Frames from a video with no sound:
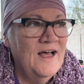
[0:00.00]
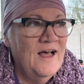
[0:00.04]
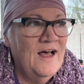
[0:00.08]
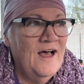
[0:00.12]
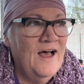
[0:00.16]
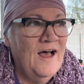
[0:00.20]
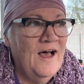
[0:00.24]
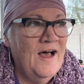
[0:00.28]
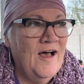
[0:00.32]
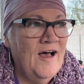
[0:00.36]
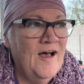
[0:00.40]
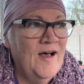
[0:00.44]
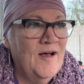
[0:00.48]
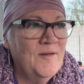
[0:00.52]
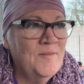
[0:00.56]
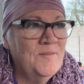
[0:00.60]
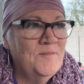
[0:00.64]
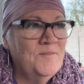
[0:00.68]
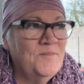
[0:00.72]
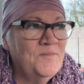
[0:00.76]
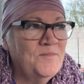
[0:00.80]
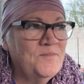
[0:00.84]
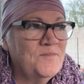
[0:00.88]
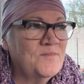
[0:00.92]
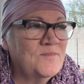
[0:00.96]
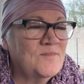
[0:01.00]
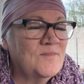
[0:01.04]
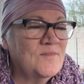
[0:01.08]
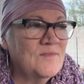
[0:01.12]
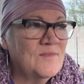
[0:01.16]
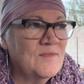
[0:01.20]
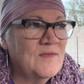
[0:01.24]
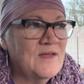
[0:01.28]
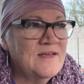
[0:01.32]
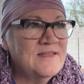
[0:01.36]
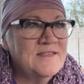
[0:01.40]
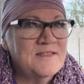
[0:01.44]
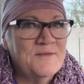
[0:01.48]

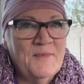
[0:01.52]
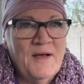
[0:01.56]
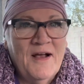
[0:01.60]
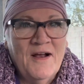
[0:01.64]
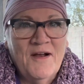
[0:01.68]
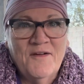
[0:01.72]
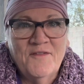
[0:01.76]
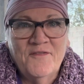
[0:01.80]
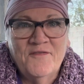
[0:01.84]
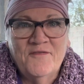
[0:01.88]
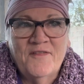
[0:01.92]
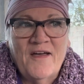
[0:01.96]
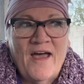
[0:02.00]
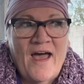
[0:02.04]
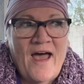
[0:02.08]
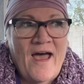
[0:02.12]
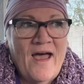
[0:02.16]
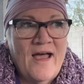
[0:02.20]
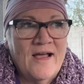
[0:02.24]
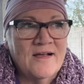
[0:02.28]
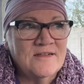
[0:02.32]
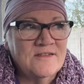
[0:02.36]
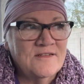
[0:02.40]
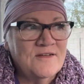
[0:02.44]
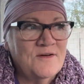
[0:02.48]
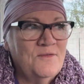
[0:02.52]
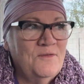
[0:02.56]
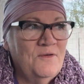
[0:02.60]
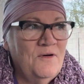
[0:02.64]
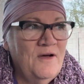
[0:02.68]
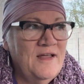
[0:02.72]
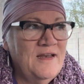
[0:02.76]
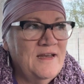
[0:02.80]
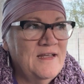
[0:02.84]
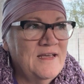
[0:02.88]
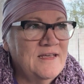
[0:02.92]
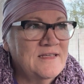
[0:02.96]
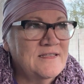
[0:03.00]
As a matter of fact,
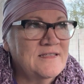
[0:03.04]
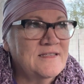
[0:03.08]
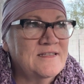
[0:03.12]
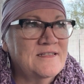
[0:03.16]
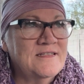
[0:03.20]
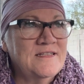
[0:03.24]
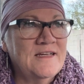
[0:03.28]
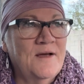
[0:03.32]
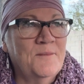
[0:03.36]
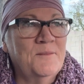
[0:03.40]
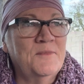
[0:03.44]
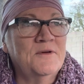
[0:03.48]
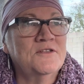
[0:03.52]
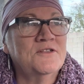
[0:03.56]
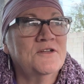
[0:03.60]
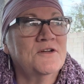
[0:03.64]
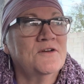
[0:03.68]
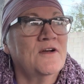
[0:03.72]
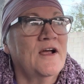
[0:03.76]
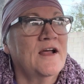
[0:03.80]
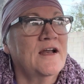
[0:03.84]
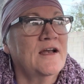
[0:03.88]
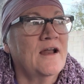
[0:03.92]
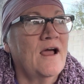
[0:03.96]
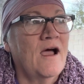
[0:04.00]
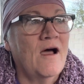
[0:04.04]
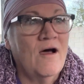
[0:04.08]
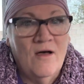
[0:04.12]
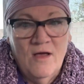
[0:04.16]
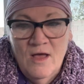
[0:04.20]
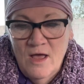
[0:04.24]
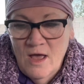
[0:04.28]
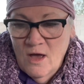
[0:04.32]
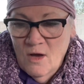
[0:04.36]
what is the temperature right now?